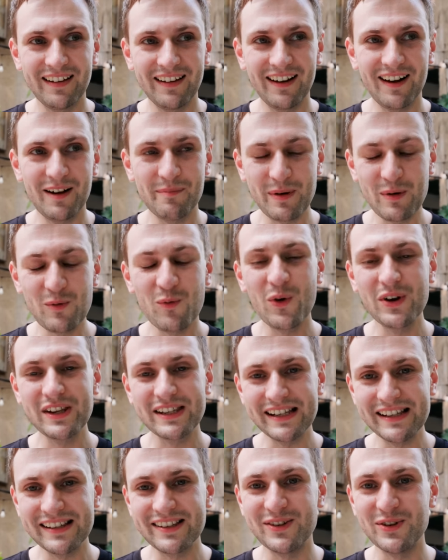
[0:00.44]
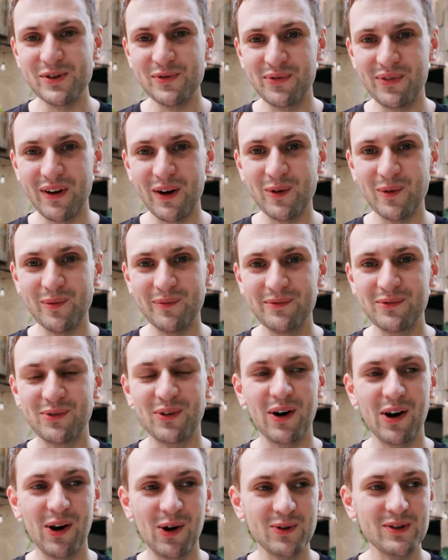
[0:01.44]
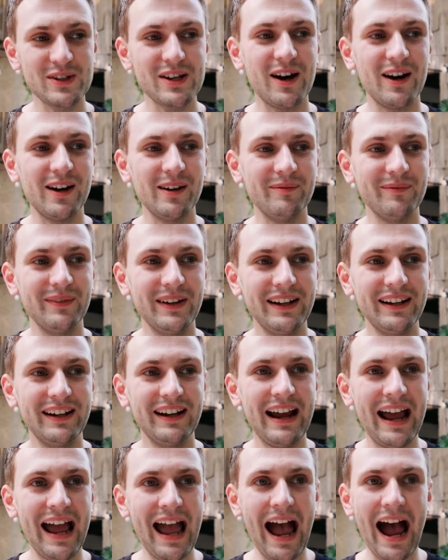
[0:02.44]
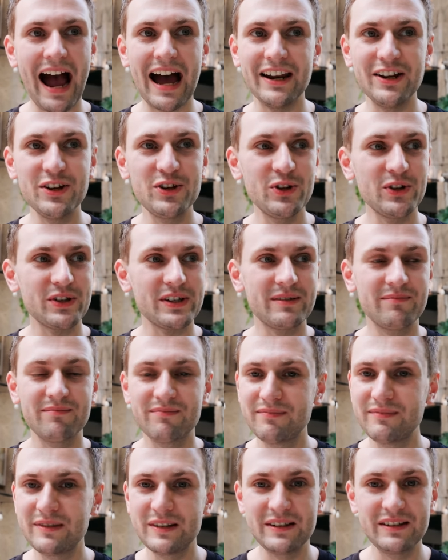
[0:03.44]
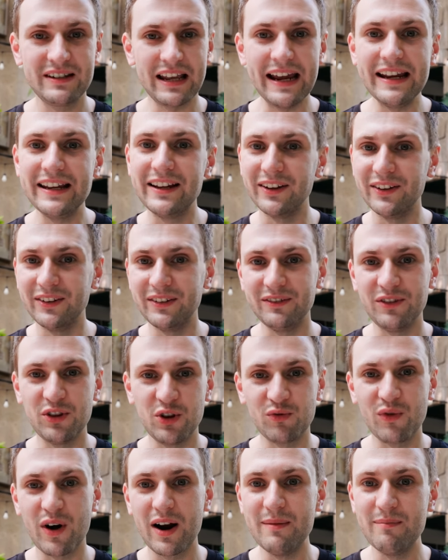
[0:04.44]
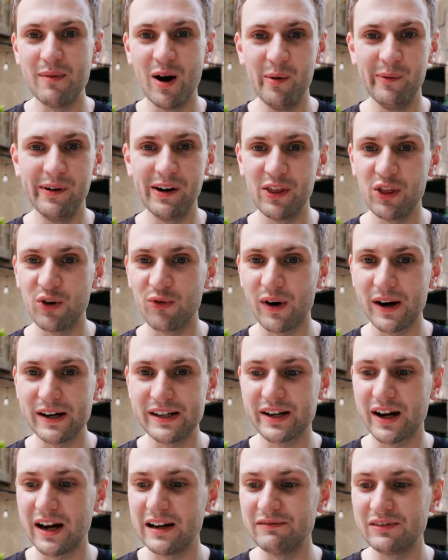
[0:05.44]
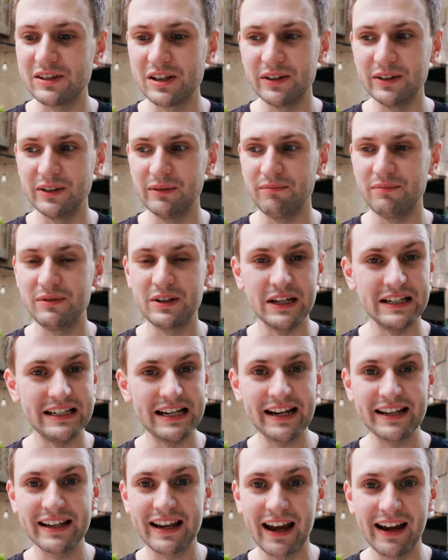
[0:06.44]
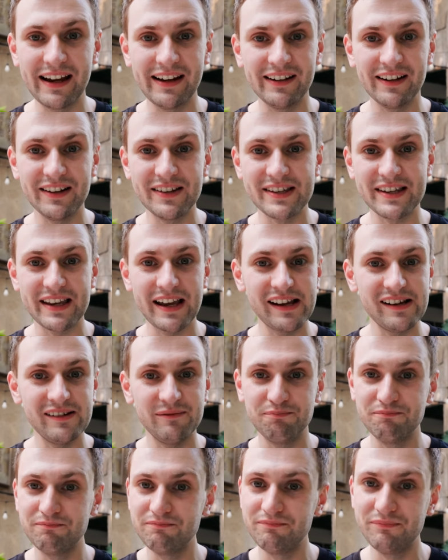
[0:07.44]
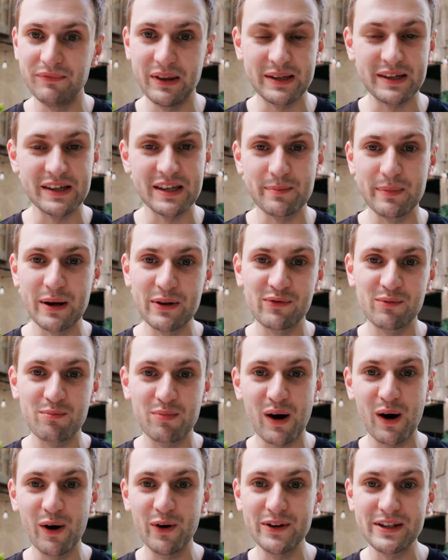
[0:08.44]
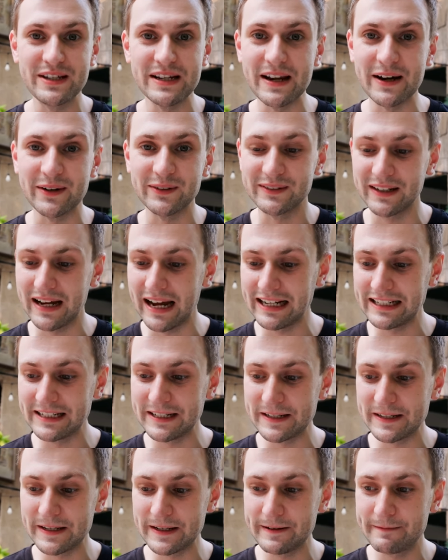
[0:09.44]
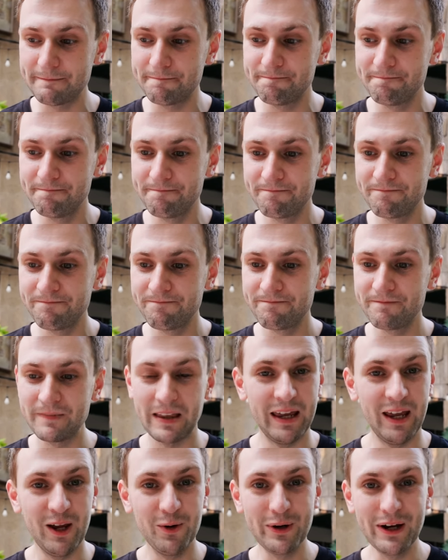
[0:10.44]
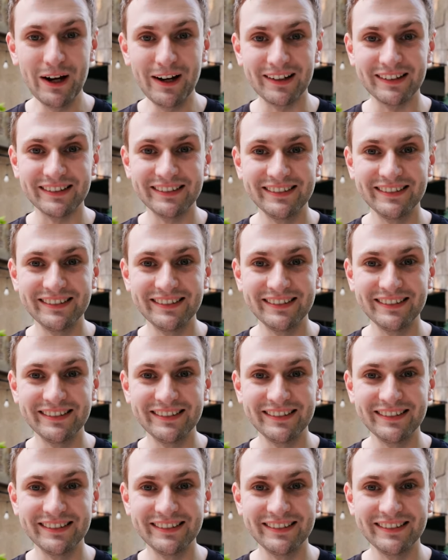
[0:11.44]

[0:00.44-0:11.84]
I've been wanting to do film for a long time, and it's just taken the right moment and the right time to dedicate and say, this is a bit of a priority now, and here we are.